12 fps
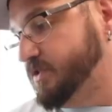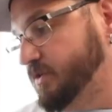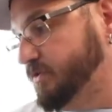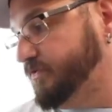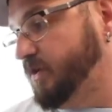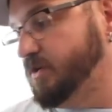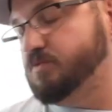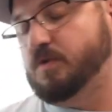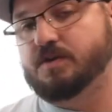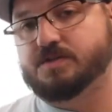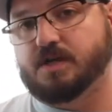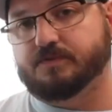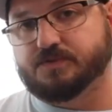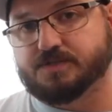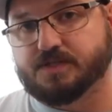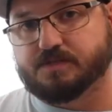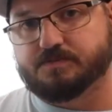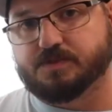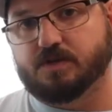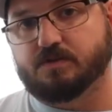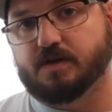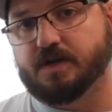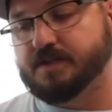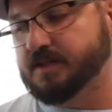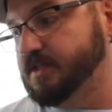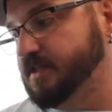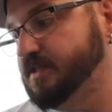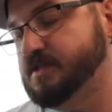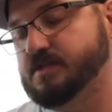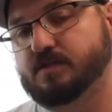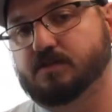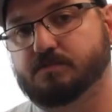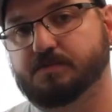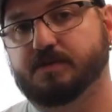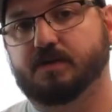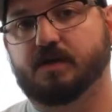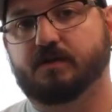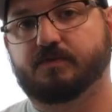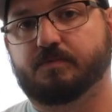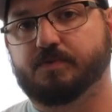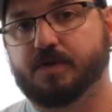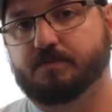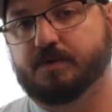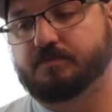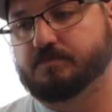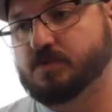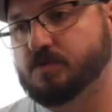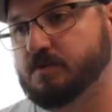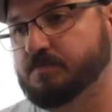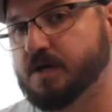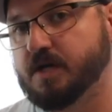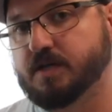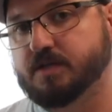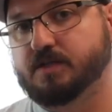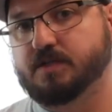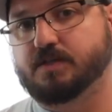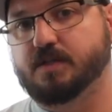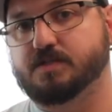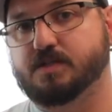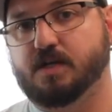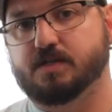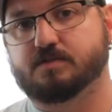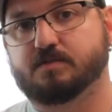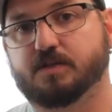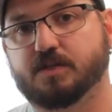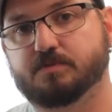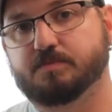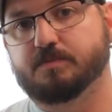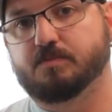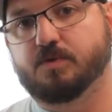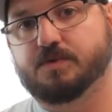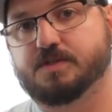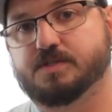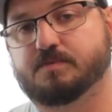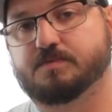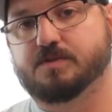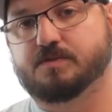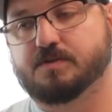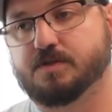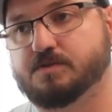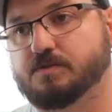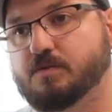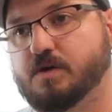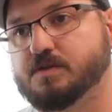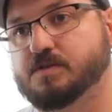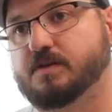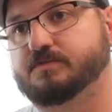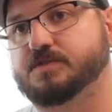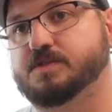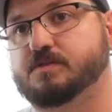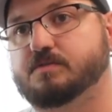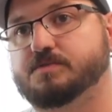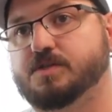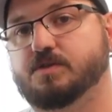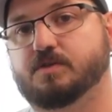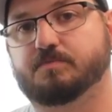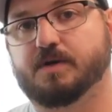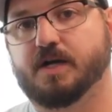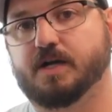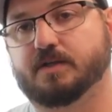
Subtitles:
so as far as water softener systems go, I think that this is a little bit of a premium sort of product. It does cost a little bit more than some of the traditional water softener systems that you can buy